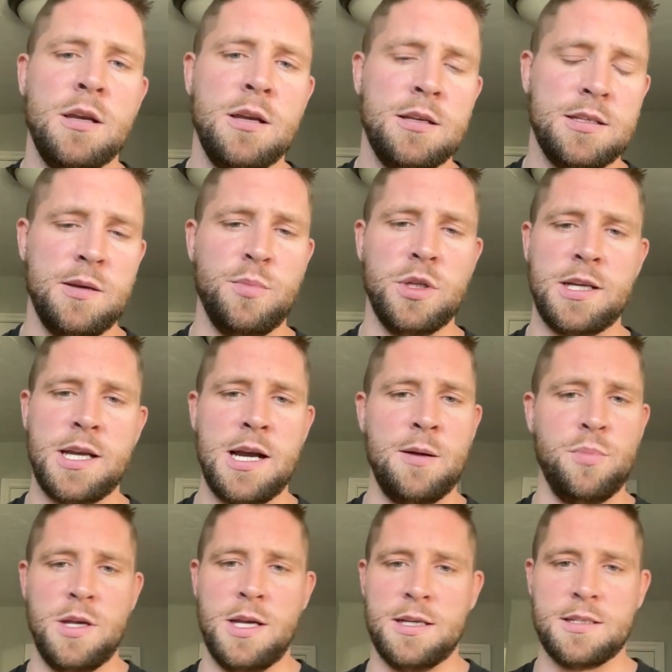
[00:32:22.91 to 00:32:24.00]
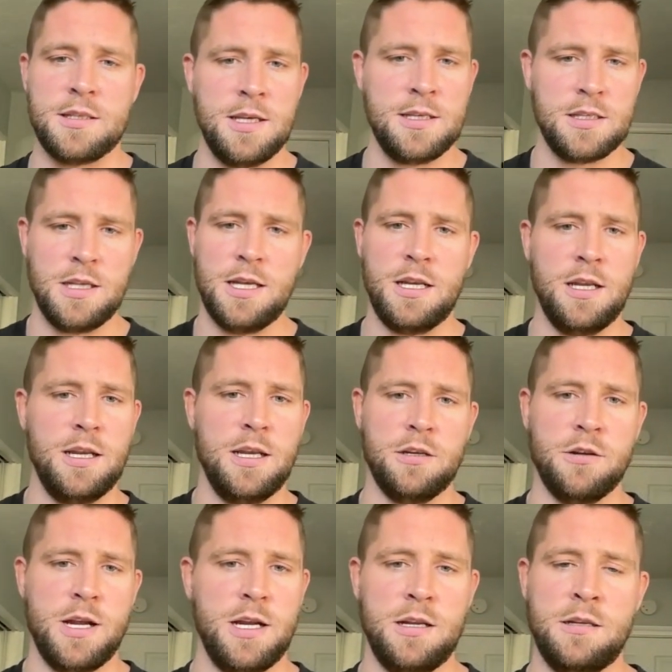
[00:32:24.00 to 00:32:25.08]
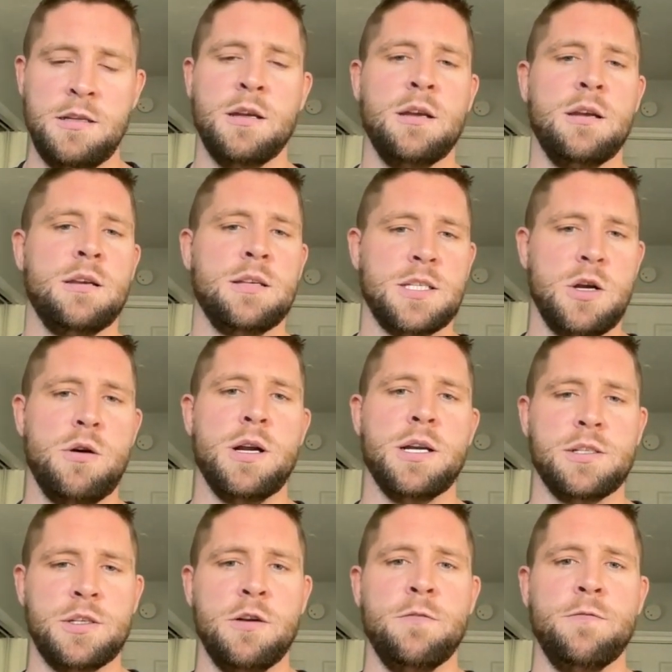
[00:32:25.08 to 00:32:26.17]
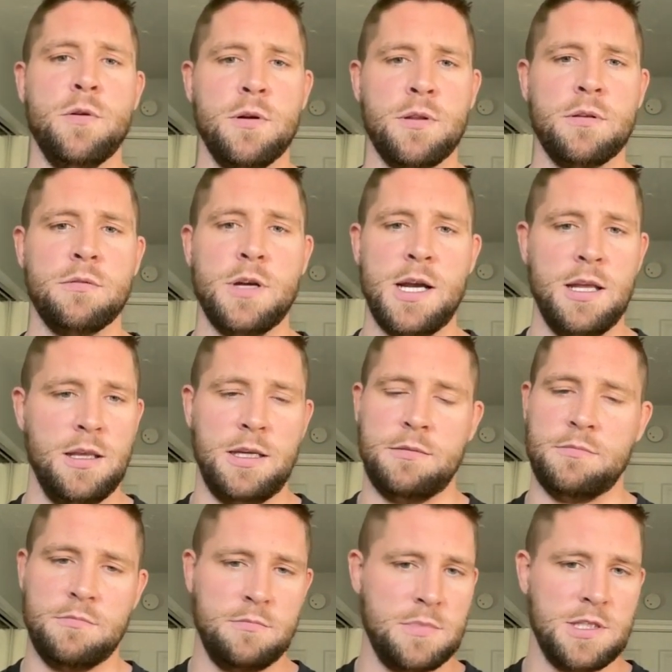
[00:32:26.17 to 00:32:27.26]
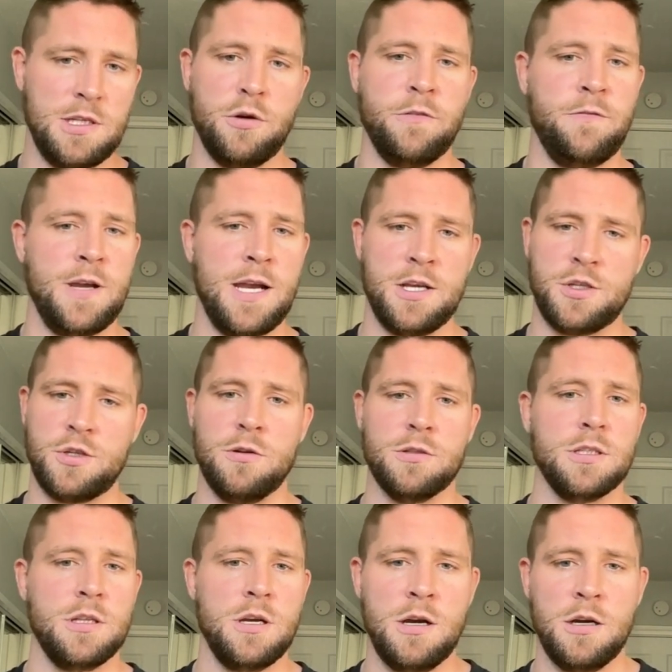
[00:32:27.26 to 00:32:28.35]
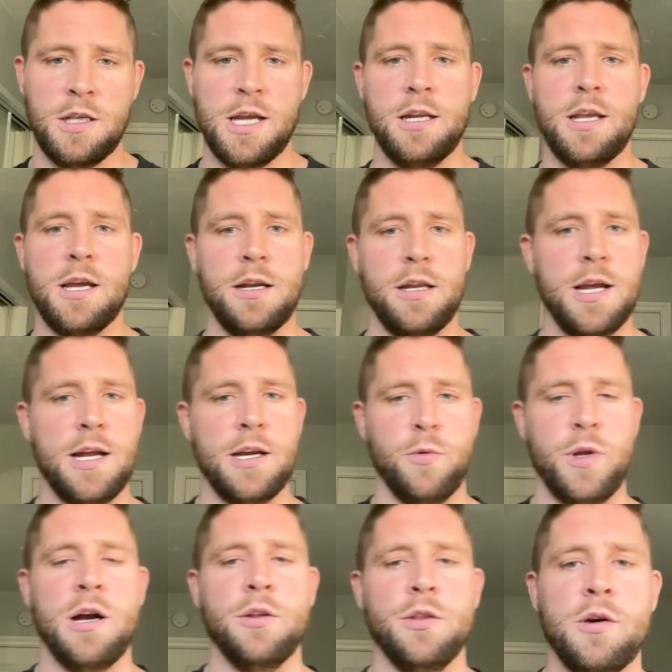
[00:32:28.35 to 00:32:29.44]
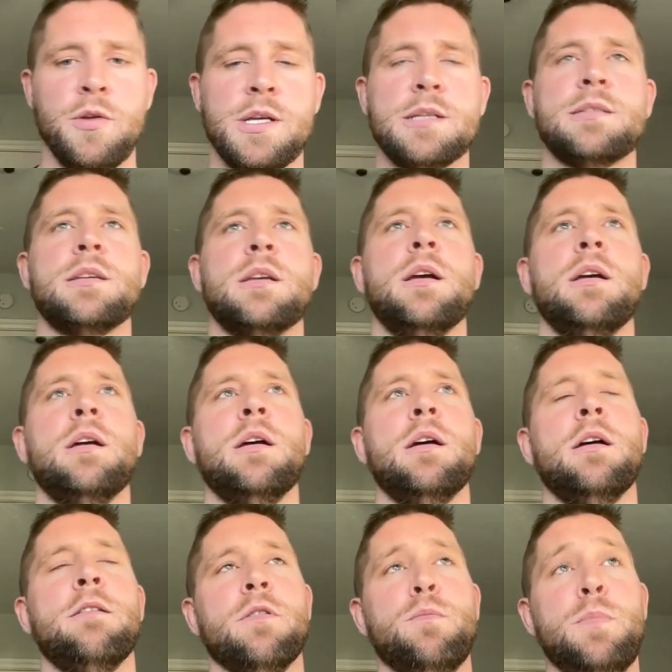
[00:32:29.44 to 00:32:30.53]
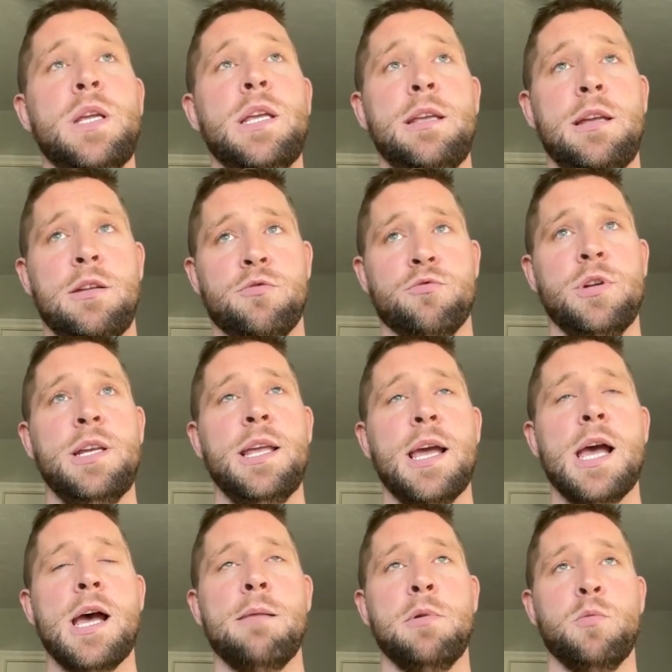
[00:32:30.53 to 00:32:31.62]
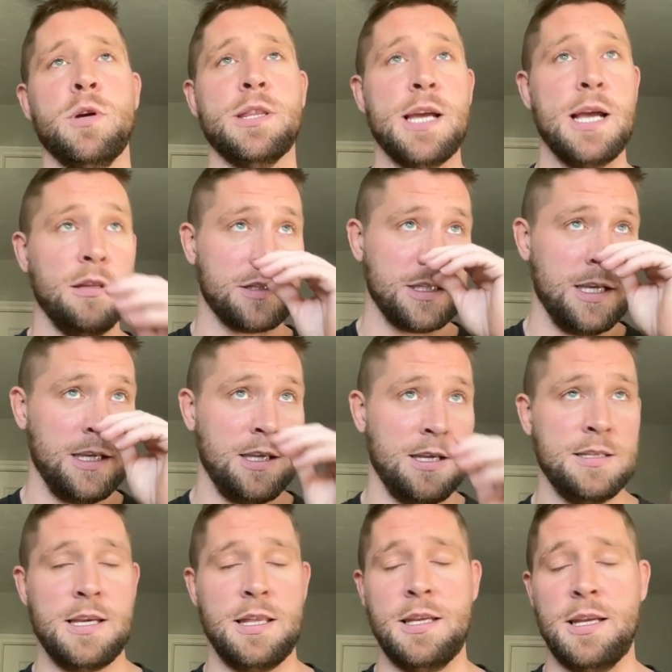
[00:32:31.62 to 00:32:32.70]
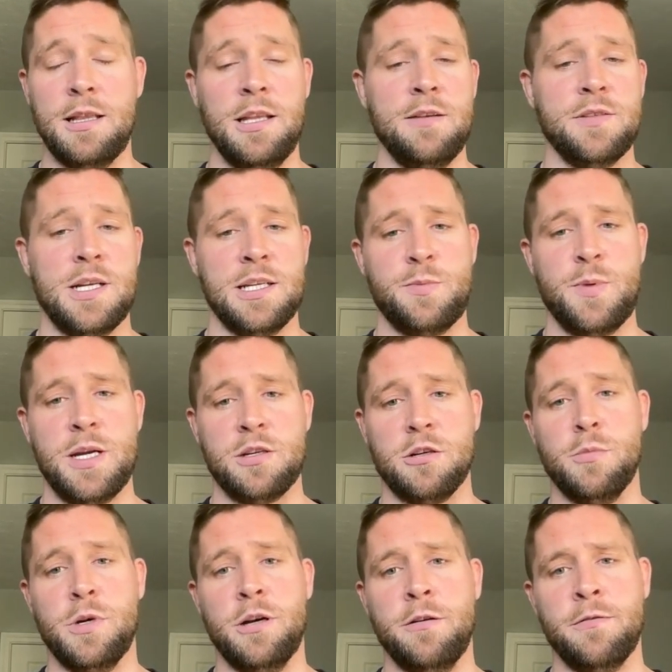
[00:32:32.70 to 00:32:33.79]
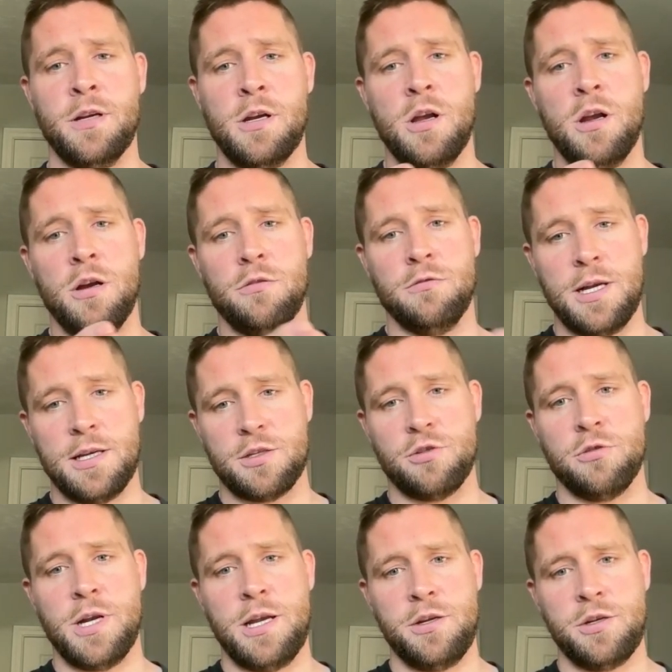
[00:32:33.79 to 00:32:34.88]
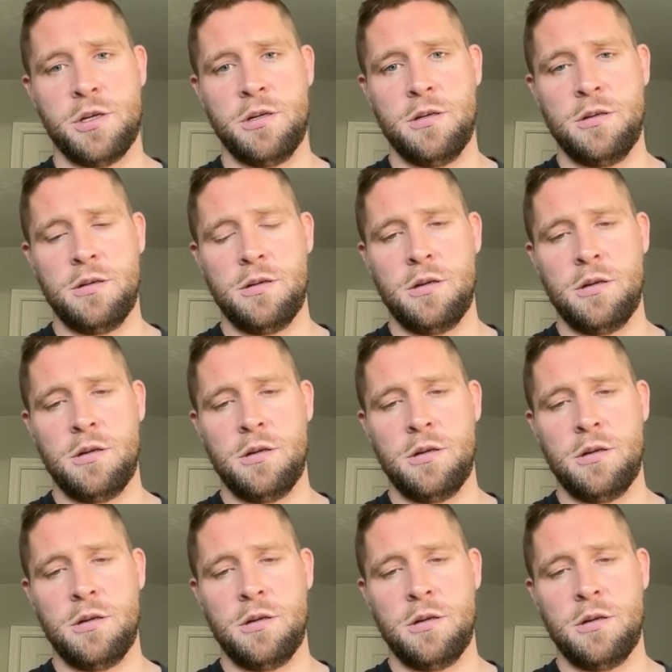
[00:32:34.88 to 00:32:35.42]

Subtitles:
simple to complex, isolated, integrated, so on and so forth, right? Like slow to fast, short to long, yada yada yada. We all know this. For me in rehab, and what that looks like is I think it lives on a spectrum of restoration,